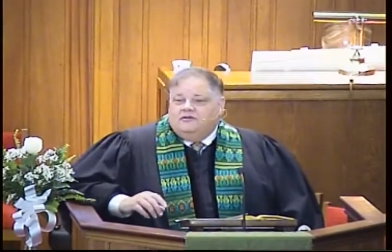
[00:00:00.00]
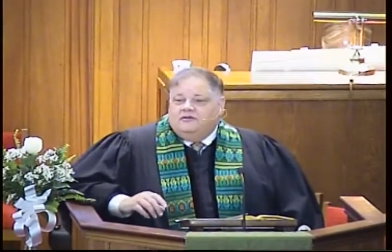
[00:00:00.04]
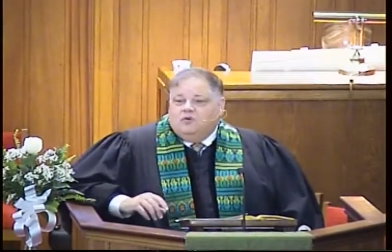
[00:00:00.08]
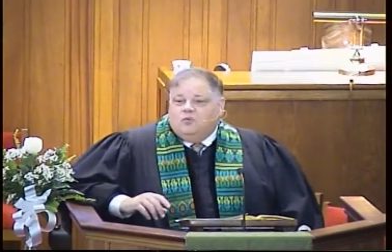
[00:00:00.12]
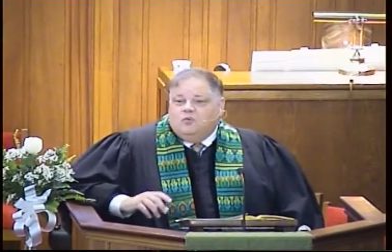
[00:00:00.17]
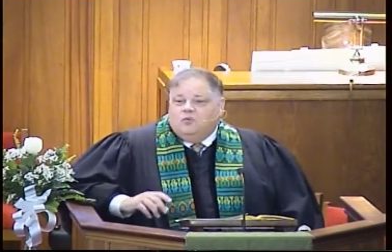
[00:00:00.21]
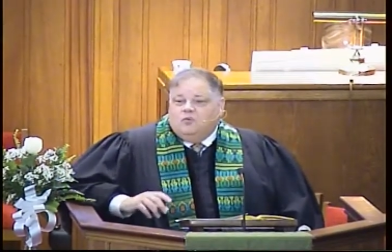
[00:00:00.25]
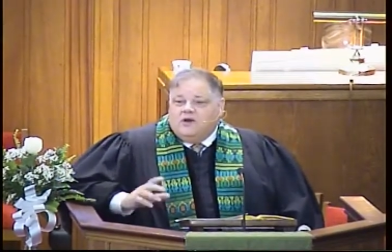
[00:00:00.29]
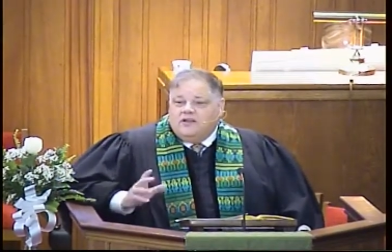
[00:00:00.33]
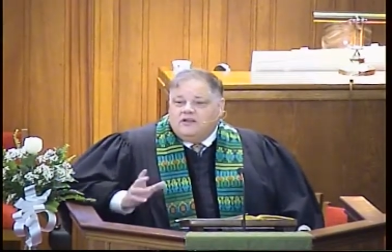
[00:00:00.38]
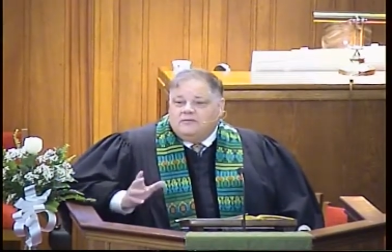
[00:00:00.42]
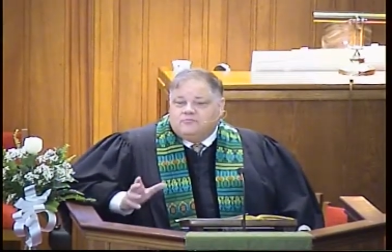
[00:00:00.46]

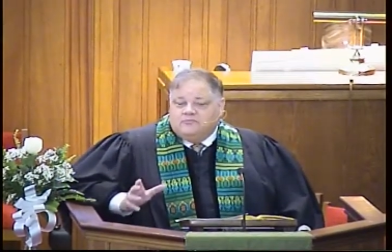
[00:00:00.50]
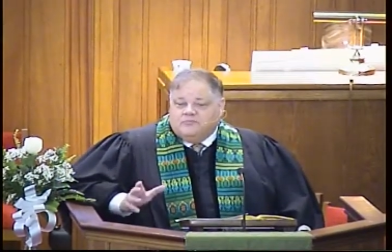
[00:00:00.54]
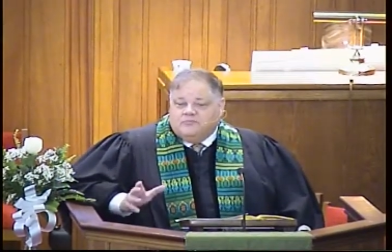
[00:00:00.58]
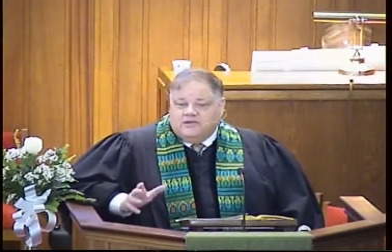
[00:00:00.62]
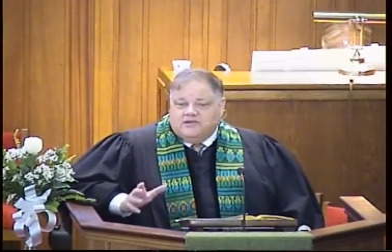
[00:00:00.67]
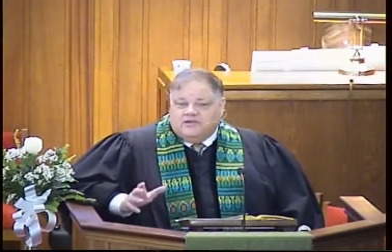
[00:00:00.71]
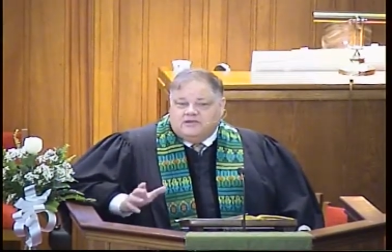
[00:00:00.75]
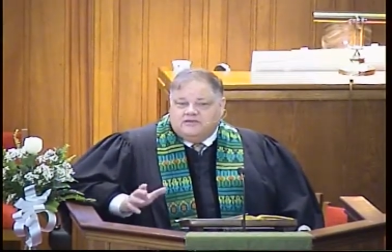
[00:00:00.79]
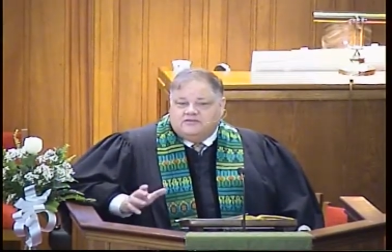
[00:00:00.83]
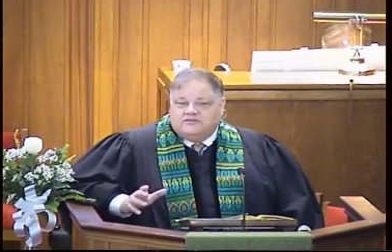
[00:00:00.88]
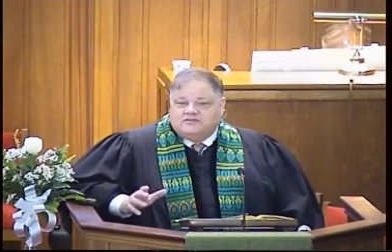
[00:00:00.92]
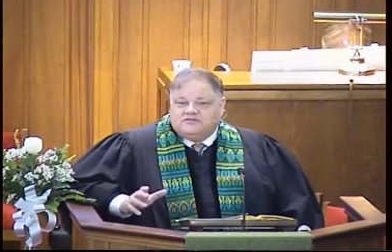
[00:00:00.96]
what it
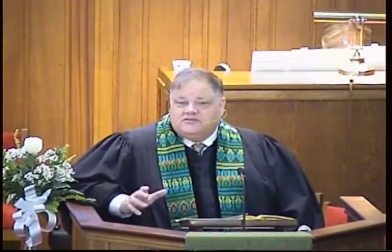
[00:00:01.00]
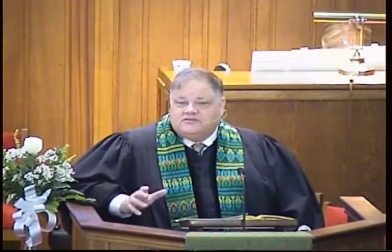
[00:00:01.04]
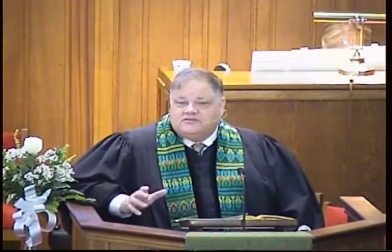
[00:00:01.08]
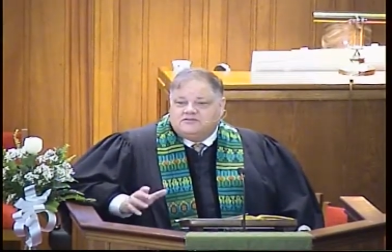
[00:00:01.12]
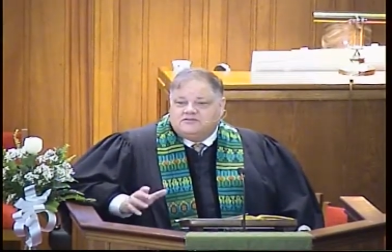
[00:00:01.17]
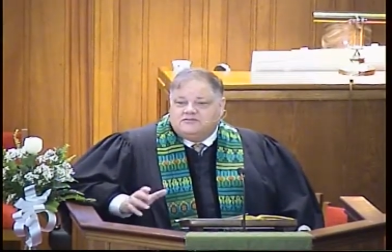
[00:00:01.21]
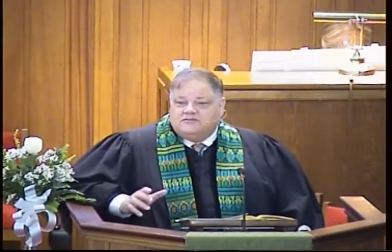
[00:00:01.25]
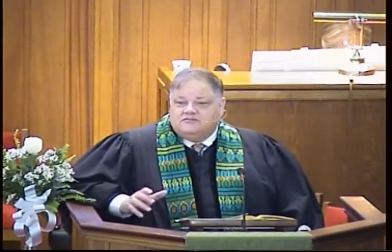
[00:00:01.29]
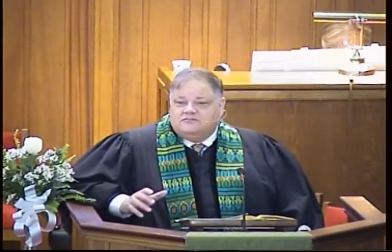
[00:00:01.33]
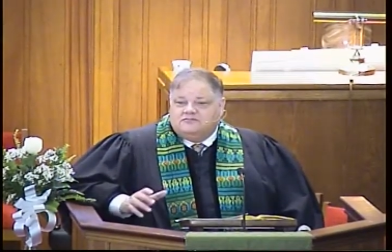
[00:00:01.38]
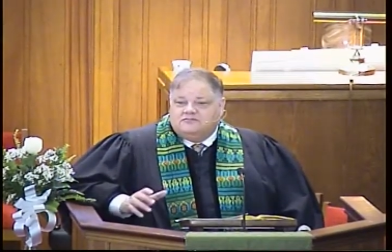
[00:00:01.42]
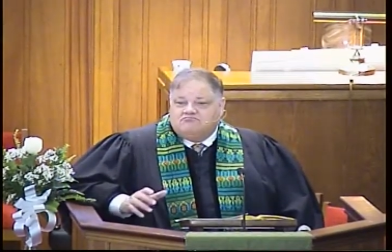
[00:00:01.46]

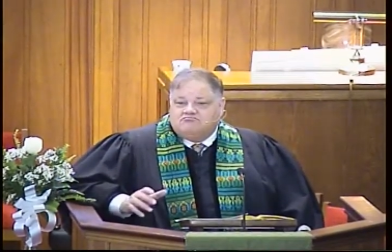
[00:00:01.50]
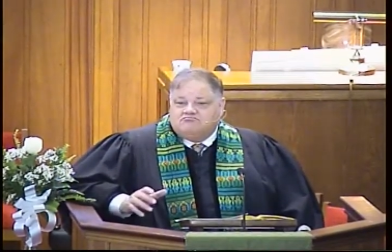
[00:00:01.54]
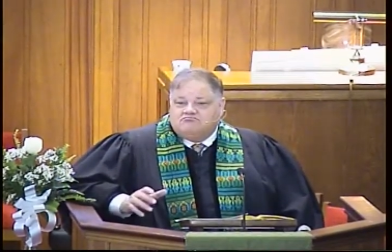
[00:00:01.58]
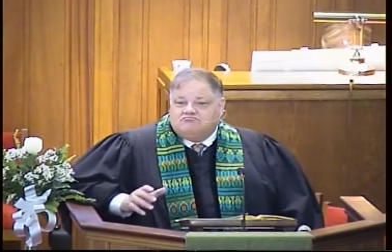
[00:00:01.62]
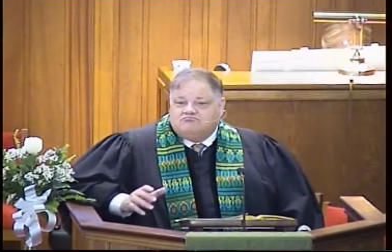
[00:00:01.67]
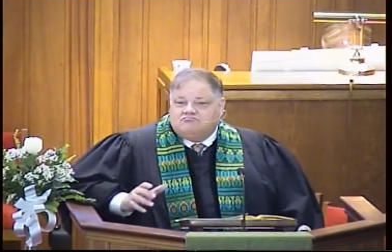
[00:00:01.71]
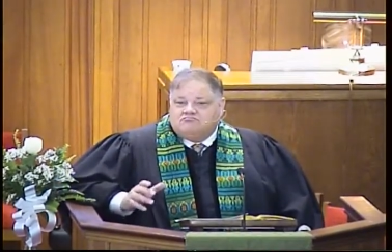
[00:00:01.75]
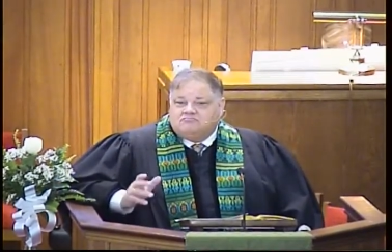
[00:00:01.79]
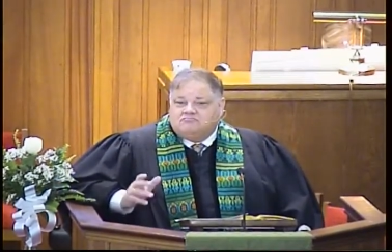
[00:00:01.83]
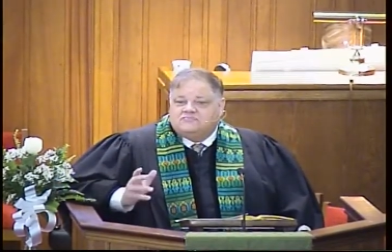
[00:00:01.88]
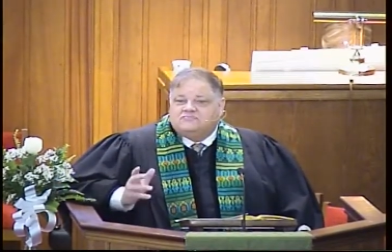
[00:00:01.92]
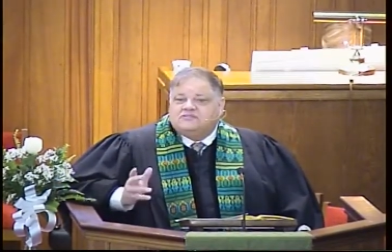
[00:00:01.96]
means
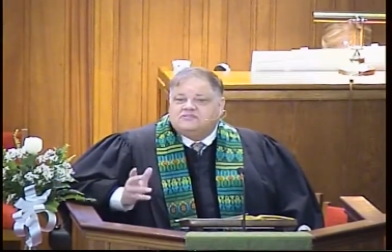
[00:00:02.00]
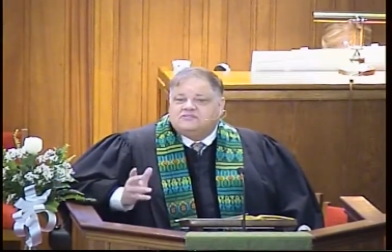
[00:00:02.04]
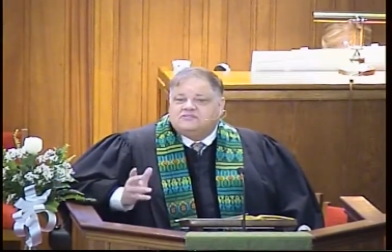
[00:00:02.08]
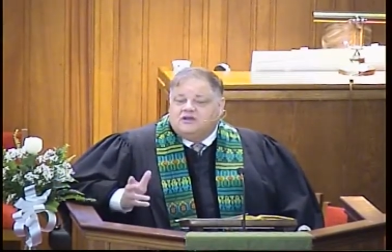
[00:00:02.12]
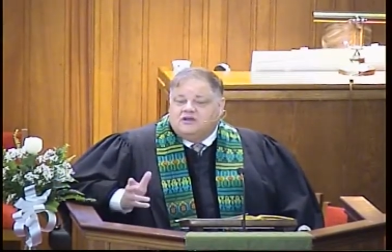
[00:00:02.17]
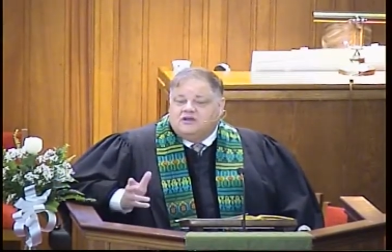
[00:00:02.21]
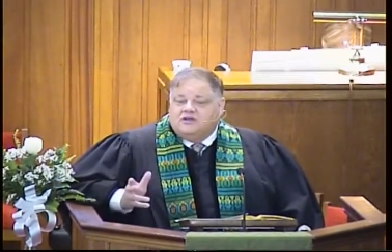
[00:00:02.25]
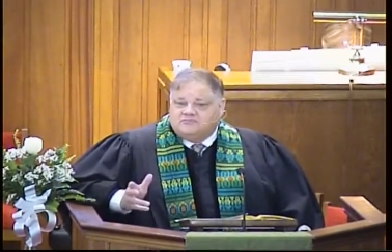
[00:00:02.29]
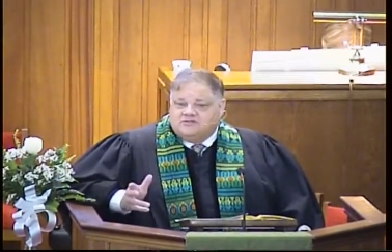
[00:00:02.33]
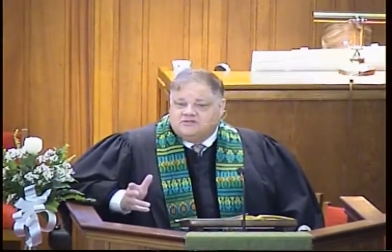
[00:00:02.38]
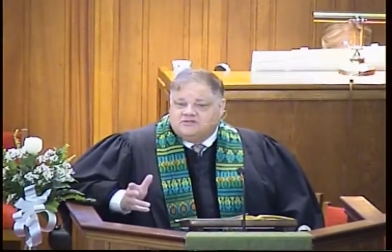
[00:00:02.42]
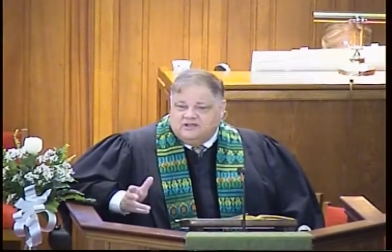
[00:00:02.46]
to
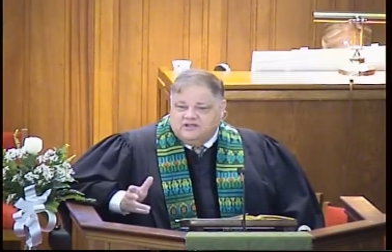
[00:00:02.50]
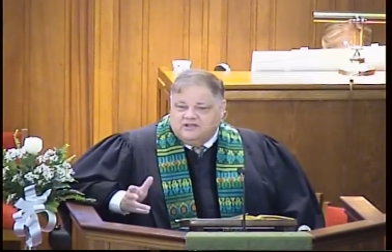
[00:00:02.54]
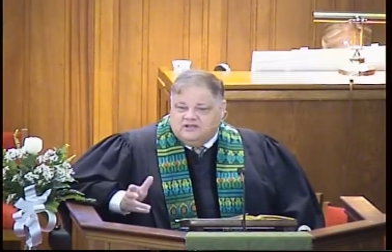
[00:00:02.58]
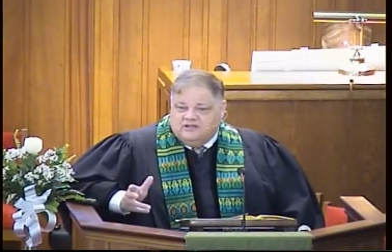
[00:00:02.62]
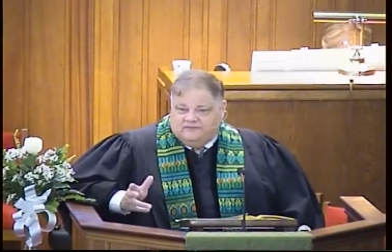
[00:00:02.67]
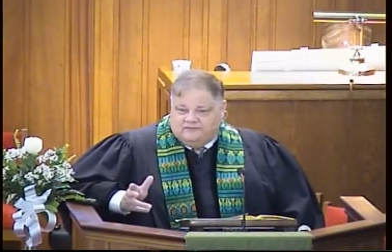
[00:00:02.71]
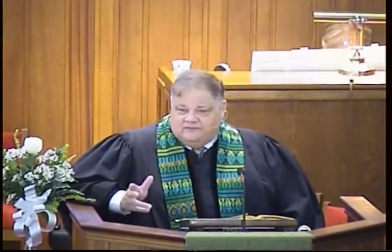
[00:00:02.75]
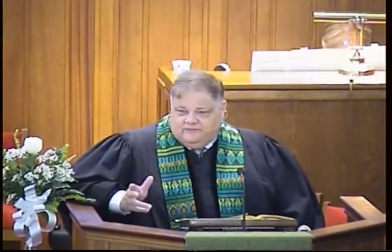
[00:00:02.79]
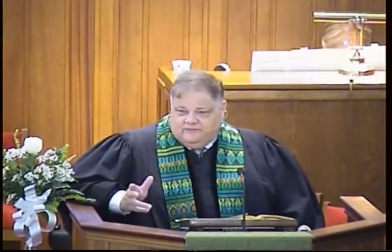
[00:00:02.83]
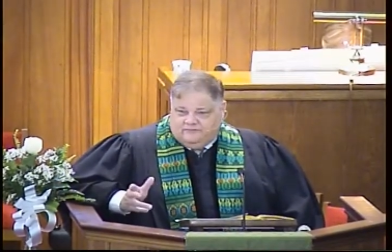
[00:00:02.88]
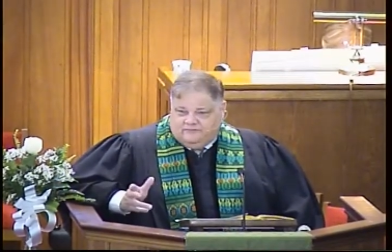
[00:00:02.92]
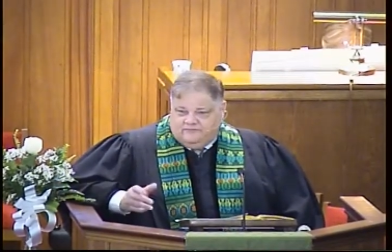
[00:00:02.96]
come
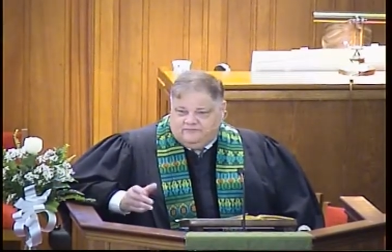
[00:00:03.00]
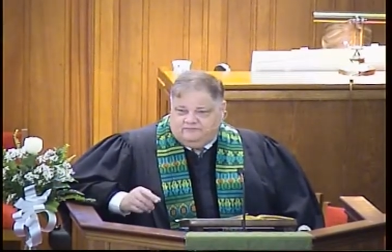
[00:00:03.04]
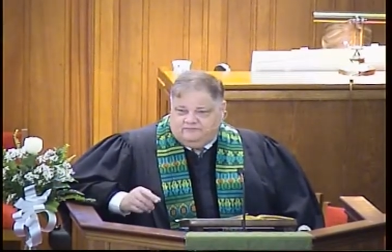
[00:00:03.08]
together,